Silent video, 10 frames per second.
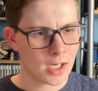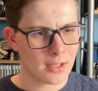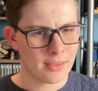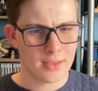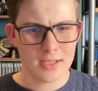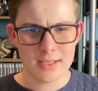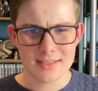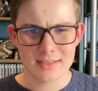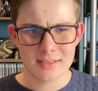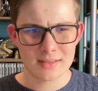I think
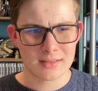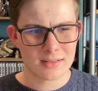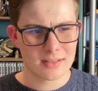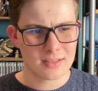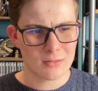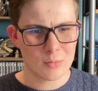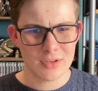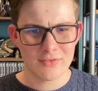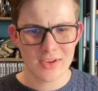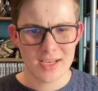it's is it the one with
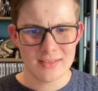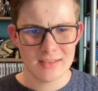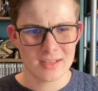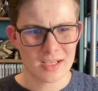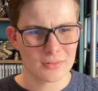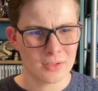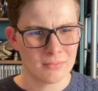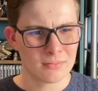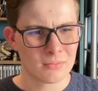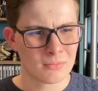the fez? Is it that
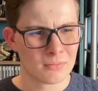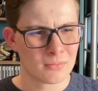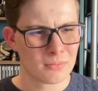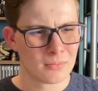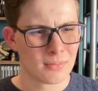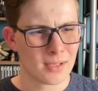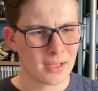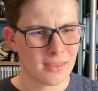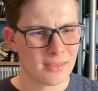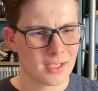one?
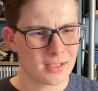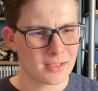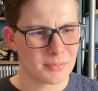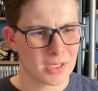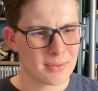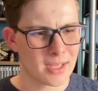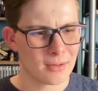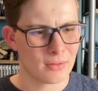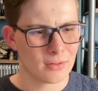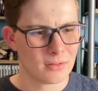I think it might be
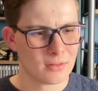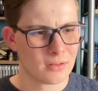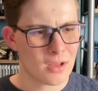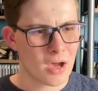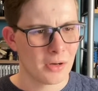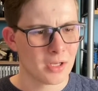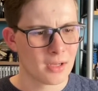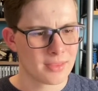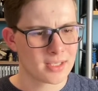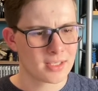that one. Oh no,
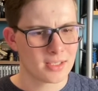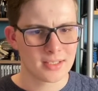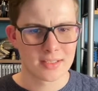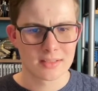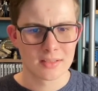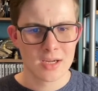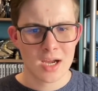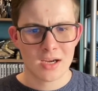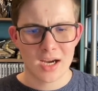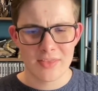I think it's
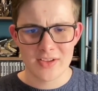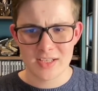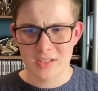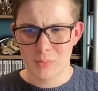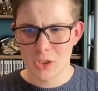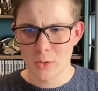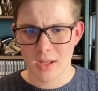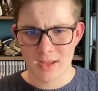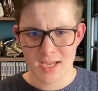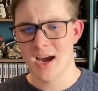I think it's the blue one.
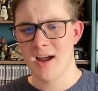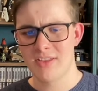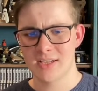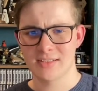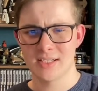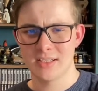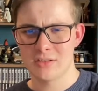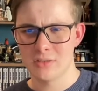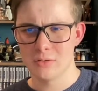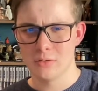I, yeah, I think it's these
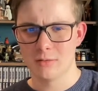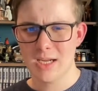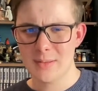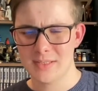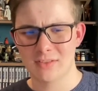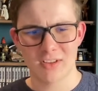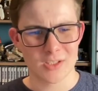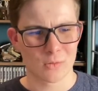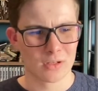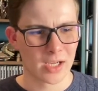two. Or maybe it's the
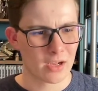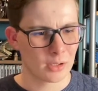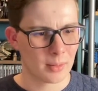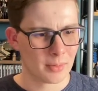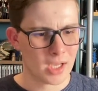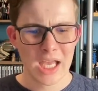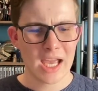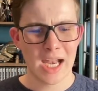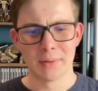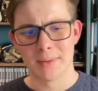Fez one. I can't remember.
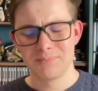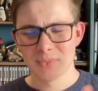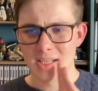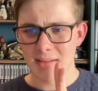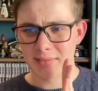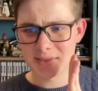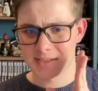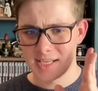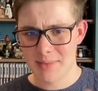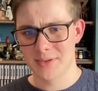Anyway, there's
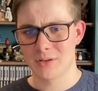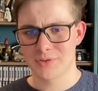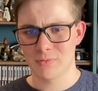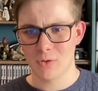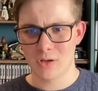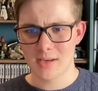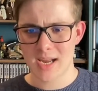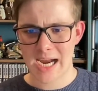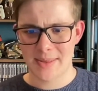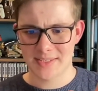a 10th Doctor
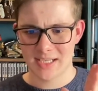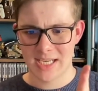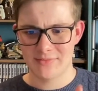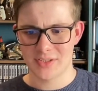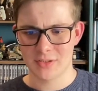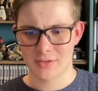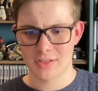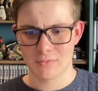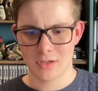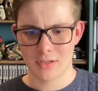one and there's an 11th
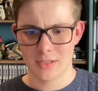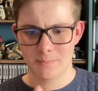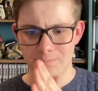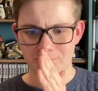Doctor one.